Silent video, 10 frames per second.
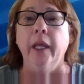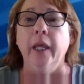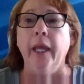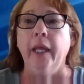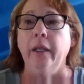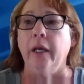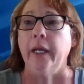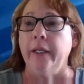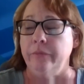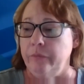and
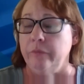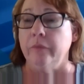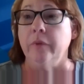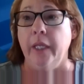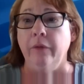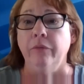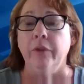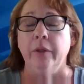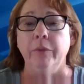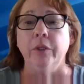I gave
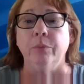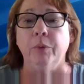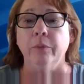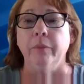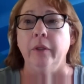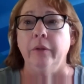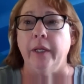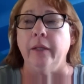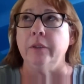them that